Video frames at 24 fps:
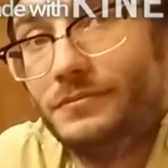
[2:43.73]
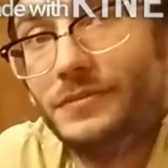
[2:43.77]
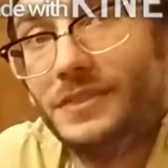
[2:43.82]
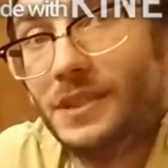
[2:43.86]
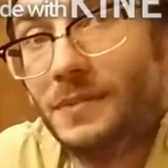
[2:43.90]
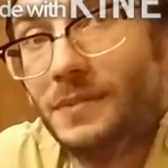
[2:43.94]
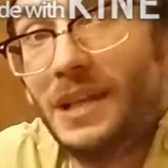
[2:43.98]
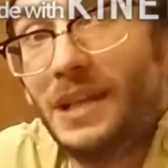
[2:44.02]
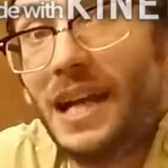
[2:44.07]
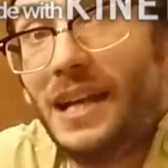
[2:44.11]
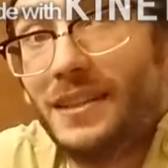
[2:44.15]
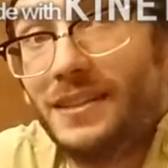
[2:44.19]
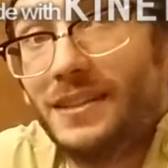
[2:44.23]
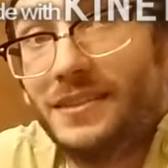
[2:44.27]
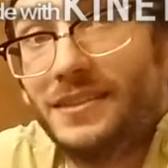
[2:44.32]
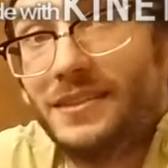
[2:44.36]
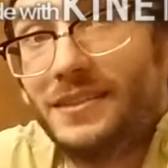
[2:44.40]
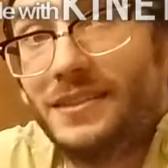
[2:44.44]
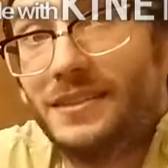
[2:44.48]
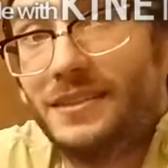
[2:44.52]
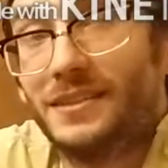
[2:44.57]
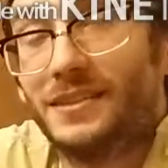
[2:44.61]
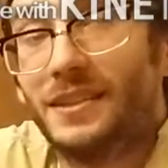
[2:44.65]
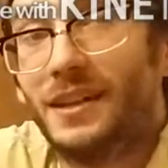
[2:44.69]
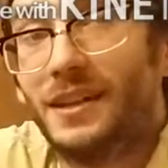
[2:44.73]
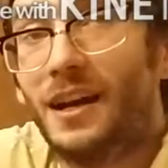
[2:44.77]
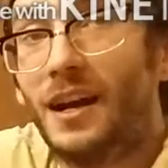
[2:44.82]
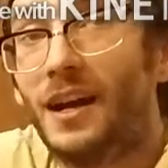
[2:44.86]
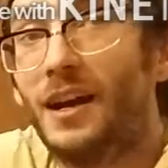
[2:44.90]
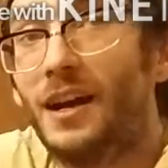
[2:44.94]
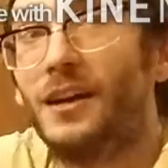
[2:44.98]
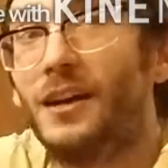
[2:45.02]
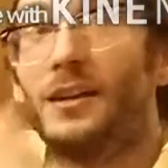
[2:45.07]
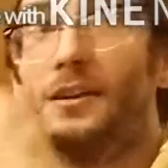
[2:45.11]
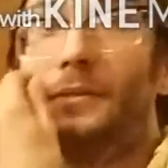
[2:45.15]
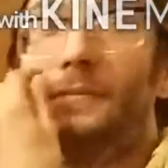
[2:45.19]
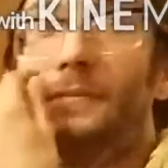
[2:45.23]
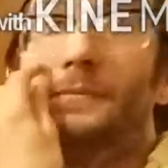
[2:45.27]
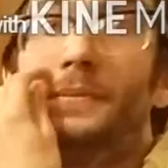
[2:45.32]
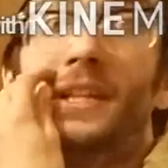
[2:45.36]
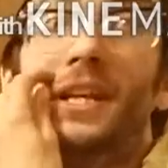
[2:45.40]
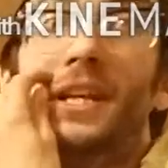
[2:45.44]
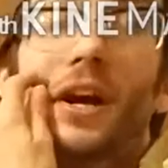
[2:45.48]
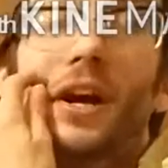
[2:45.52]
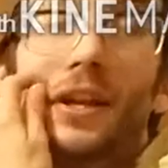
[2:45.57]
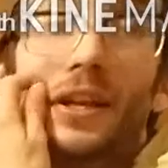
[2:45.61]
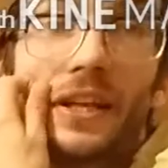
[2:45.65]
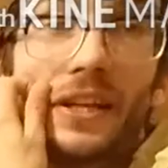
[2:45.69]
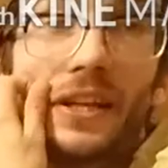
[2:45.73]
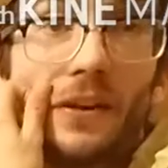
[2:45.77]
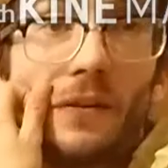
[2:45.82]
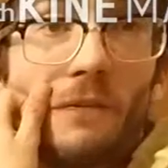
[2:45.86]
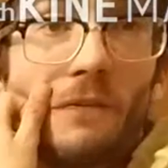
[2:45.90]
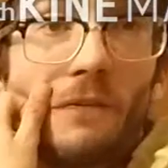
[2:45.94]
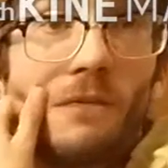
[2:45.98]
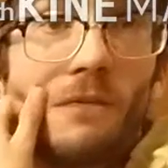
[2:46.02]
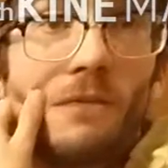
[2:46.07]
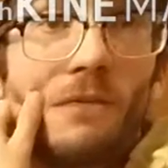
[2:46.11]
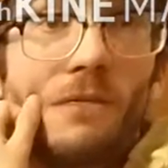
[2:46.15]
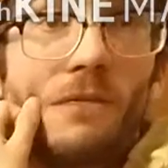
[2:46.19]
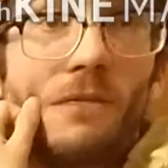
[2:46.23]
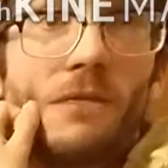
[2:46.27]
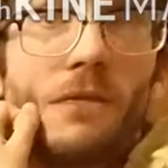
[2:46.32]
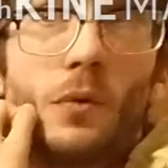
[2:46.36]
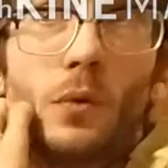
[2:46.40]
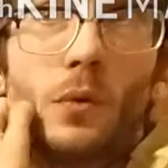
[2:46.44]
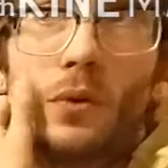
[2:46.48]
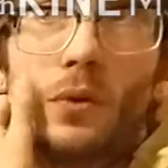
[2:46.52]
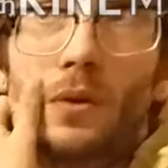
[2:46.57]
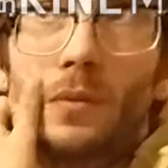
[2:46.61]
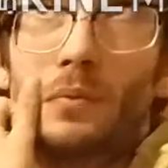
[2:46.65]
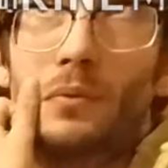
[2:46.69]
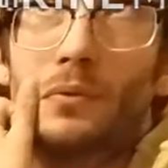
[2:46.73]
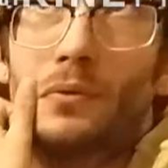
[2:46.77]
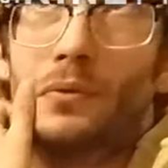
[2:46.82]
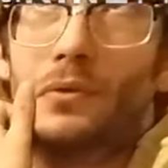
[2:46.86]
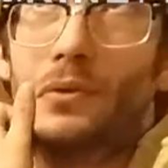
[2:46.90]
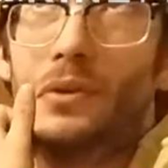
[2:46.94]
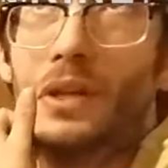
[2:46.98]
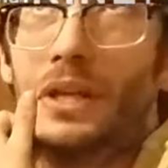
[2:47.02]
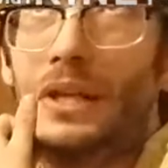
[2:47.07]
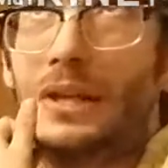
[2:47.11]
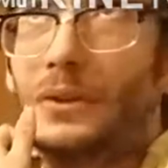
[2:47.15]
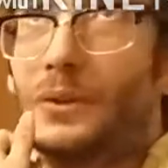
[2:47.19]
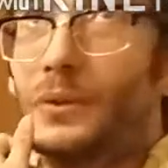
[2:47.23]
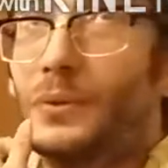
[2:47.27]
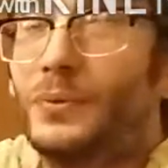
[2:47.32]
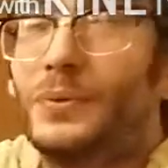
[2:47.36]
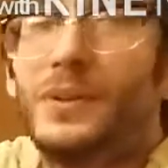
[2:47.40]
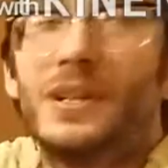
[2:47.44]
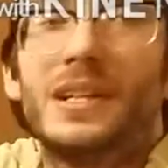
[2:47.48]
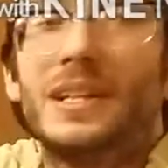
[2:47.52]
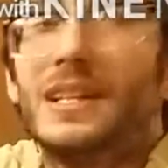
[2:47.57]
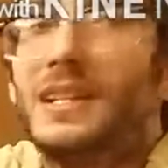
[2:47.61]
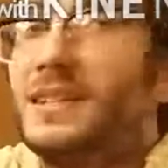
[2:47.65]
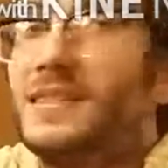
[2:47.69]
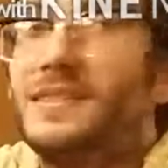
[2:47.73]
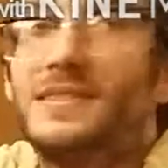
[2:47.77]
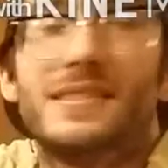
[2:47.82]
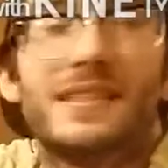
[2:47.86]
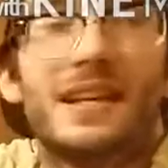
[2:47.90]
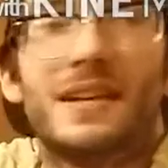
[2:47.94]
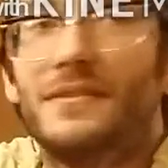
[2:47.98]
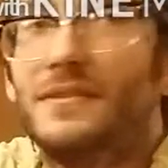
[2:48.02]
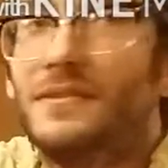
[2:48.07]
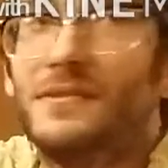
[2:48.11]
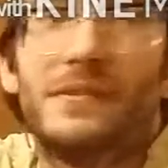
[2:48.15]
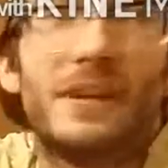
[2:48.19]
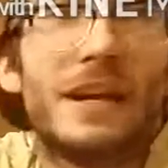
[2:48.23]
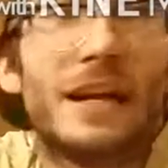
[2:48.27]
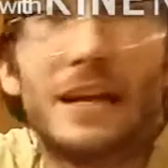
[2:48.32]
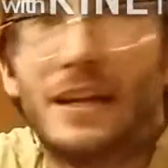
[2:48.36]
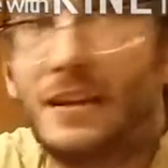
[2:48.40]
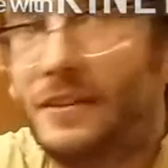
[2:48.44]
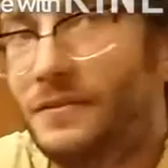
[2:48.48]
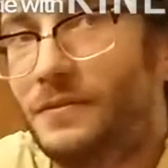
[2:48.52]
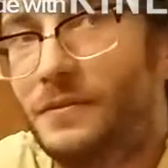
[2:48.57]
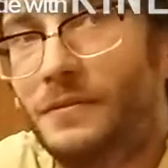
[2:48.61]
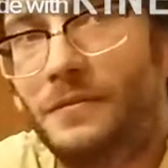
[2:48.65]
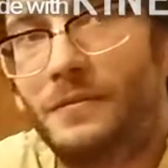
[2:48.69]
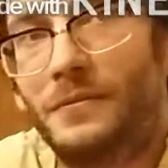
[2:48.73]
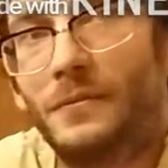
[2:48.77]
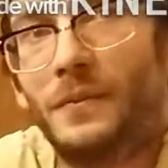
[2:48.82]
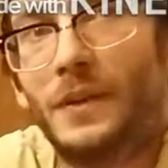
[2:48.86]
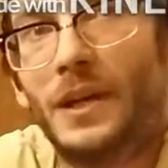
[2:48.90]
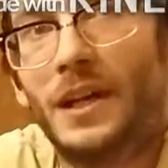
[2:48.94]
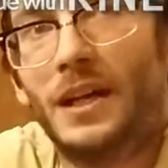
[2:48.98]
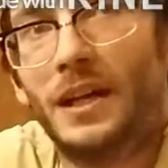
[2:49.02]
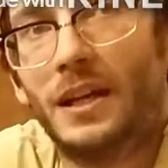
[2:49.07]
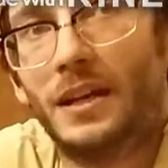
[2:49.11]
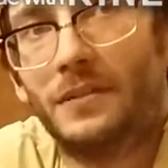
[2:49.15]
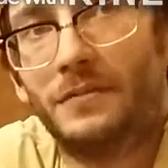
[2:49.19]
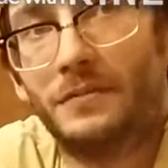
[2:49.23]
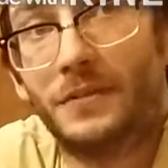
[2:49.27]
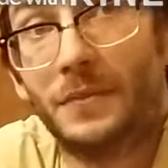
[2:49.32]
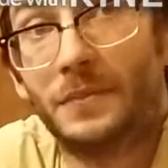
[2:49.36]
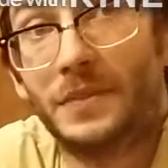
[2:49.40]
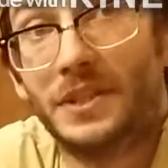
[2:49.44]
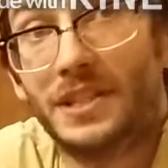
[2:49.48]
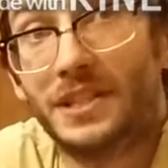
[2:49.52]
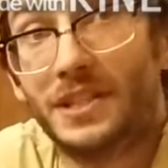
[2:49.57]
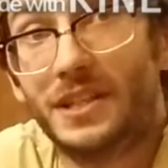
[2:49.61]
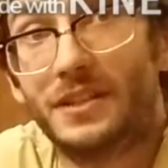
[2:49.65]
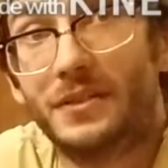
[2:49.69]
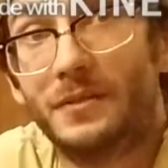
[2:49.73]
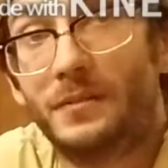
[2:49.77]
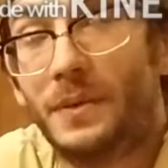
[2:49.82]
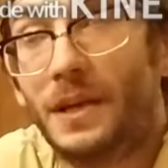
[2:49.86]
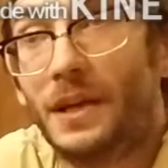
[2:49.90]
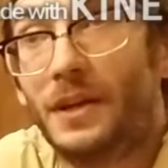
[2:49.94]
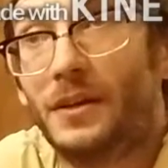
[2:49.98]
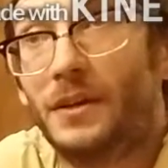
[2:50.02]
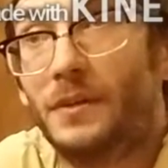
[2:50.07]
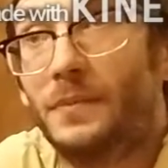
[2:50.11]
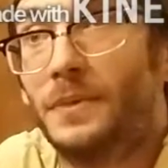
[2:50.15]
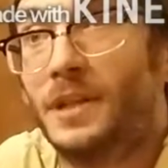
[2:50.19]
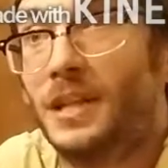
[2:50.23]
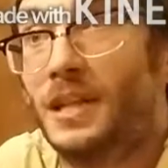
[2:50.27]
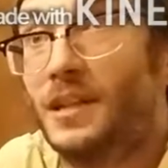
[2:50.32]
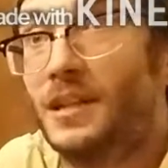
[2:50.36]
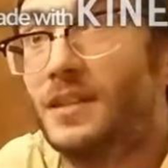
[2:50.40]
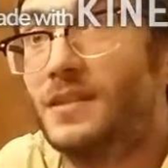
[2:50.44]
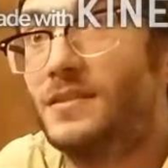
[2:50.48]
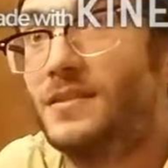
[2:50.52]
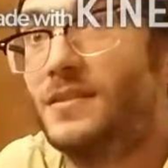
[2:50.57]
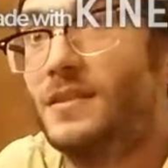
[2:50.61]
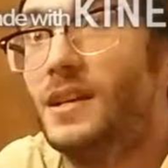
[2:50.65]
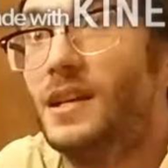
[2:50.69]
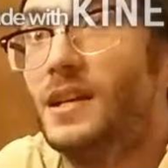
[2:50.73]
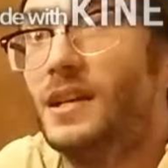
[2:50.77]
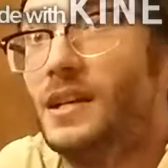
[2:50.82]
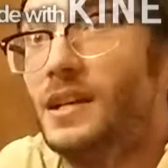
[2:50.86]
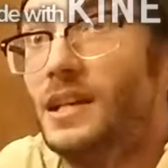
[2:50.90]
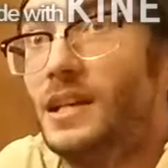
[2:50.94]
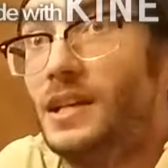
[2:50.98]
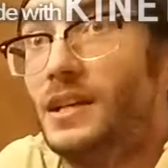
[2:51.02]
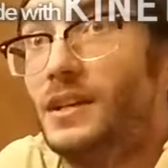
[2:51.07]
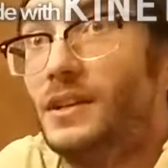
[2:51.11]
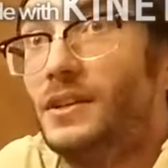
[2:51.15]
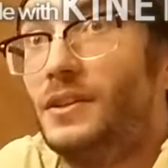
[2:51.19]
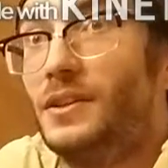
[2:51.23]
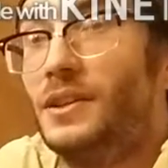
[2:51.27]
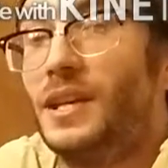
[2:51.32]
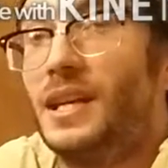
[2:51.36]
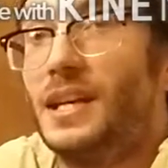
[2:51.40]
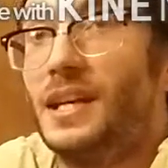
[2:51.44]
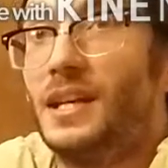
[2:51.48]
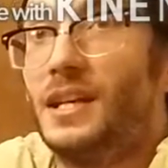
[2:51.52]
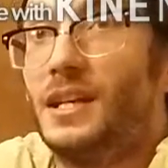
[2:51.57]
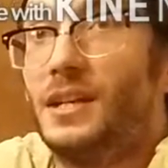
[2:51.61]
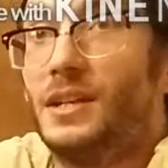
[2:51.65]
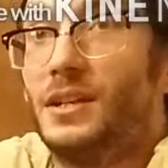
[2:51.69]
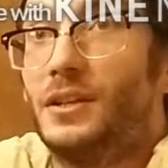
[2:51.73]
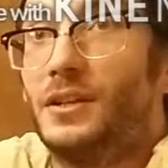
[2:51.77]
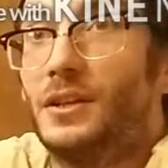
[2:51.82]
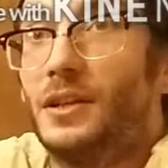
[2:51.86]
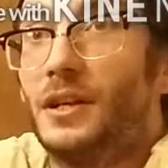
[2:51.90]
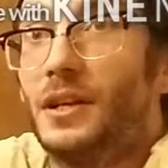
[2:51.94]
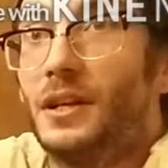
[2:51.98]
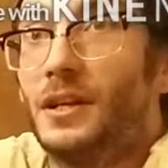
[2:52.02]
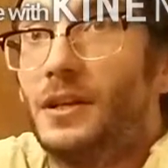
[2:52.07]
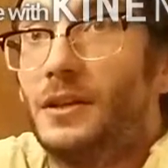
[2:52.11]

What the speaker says: It's a blast. It got like a 4.375 from Nintendo Power because they